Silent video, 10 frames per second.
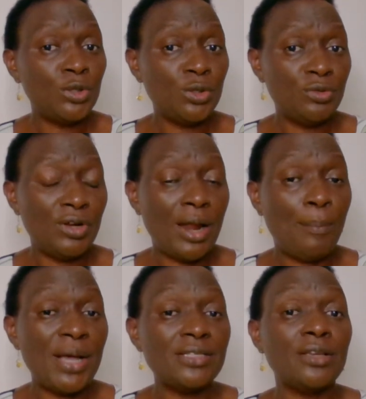children are
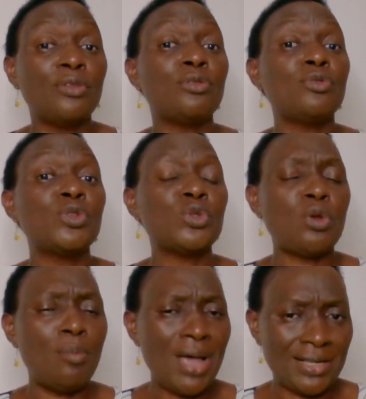passing through
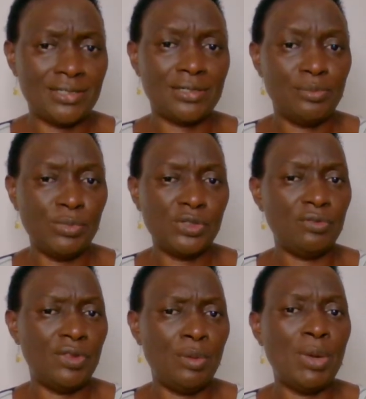so much. Most
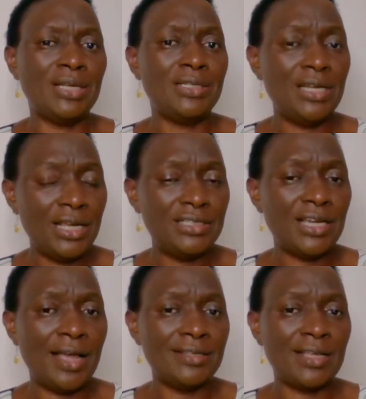of them are
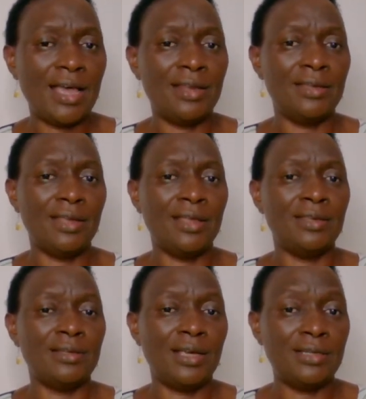teenagers and,
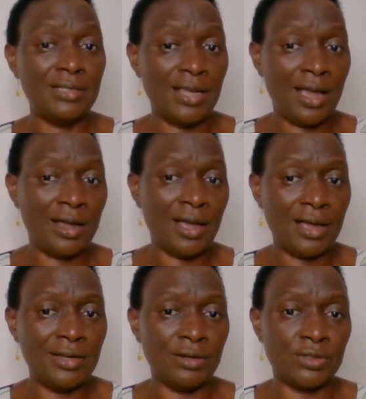and, and younger
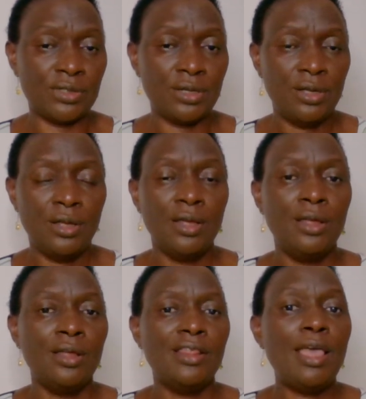adults.
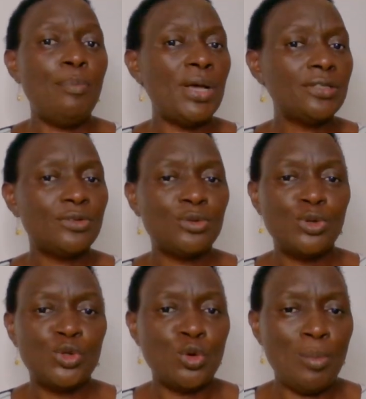They pass
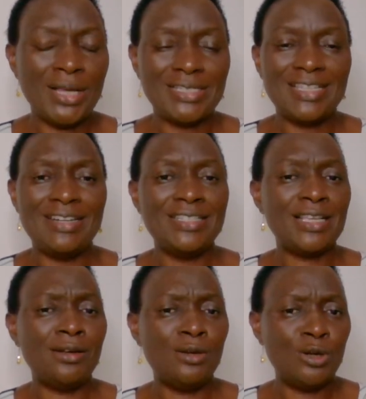through too much. There is a
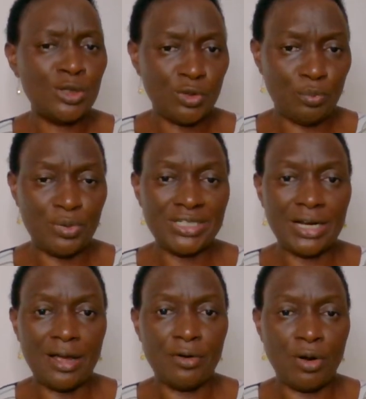lot of
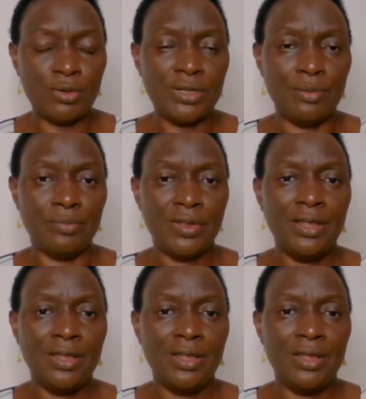pressure around them.